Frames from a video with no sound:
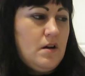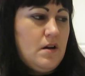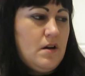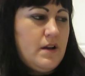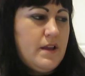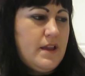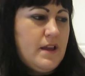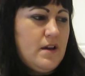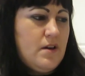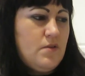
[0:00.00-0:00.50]

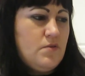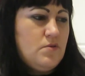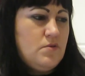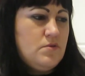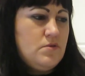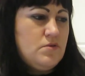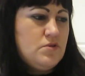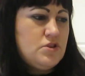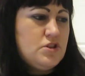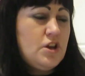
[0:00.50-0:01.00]
I
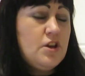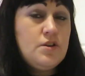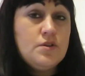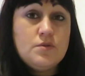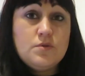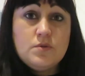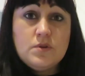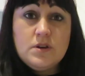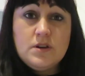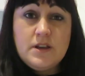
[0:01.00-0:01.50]
own
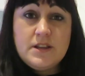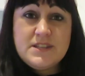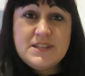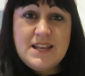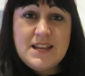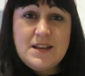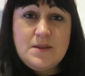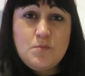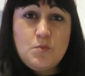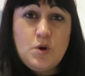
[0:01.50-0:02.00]
two, a
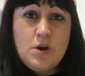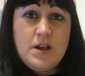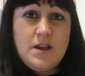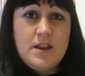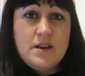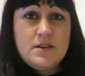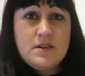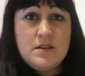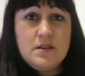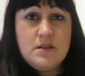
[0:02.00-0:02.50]
denim
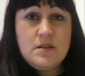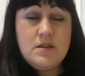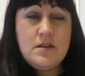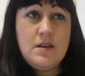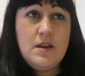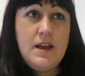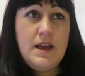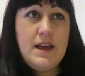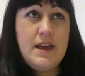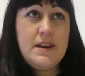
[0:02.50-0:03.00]
one
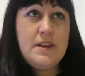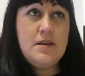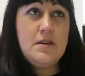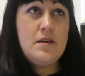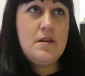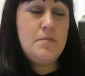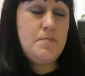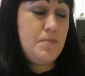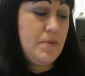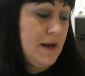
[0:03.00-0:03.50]
and
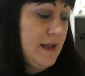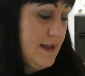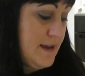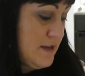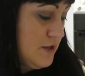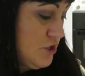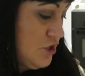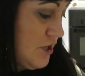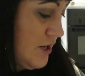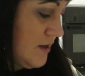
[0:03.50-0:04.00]
a
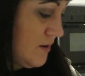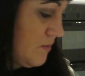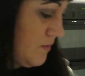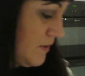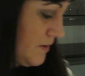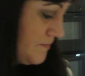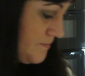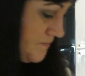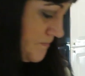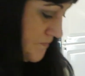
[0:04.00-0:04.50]
black check
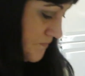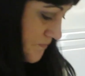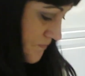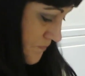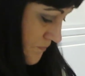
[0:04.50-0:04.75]
one.